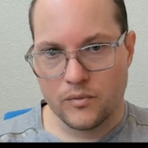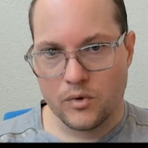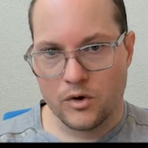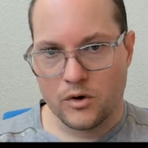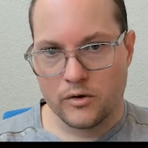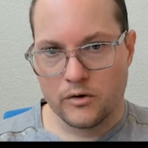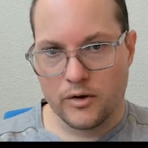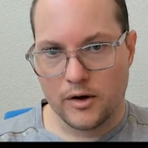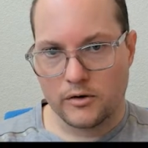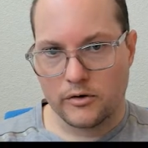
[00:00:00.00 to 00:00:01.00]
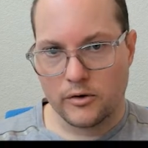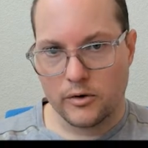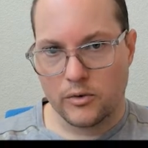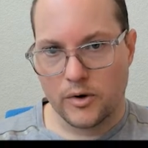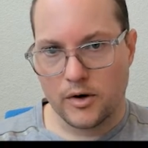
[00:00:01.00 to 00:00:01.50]
So that's still
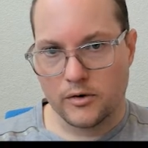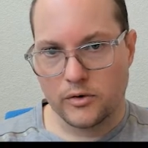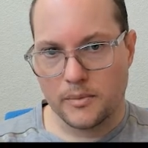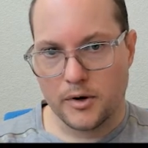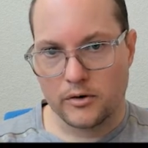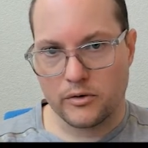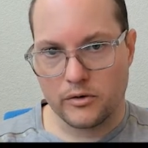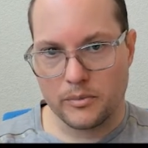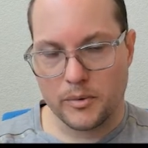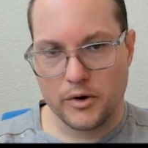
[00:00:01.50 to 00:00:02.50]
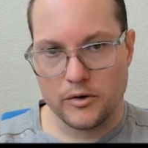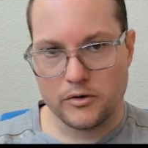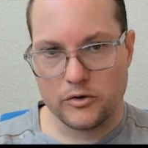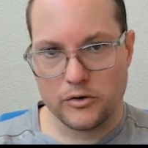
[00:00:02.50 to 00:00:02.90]
300 pixels per inch,